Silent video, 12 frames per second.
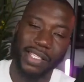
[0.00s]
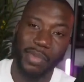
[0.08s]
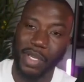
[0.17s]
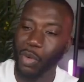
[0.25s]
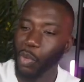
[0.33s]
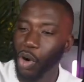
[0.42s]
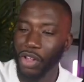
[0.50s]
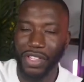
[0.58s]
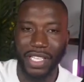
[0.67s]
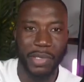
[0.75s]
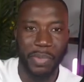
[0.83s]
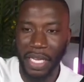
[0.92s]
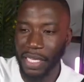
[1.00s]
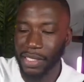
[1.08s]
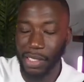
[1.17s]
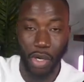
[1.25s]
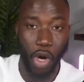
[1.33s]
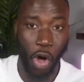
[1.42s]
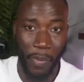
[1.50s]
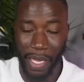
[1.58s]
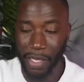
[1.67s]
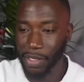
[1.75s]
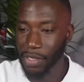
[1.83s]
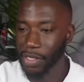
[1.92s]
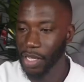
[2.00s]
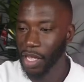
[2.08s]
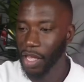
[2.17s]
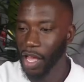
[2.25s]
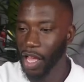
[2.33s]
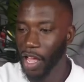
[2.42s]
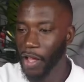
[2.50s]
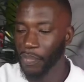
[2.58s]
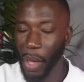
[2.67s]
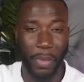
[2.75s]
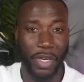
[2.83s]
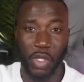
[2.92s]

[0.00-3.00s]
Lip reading: to me what this means in the comments. I'm going to